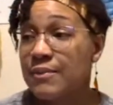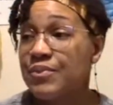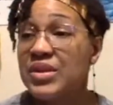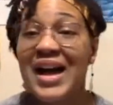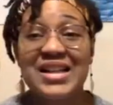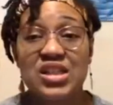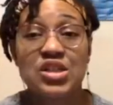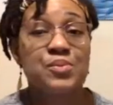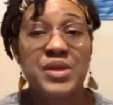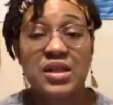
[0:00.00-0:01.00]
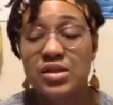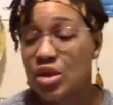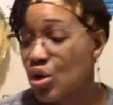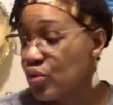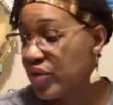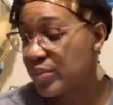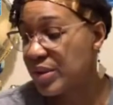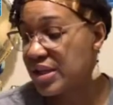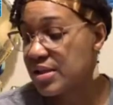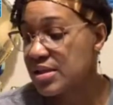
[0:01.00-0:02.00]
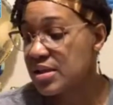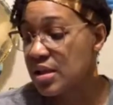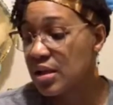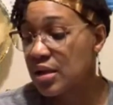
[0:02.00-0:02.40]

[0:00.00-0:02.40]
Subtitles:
not just because COVID, because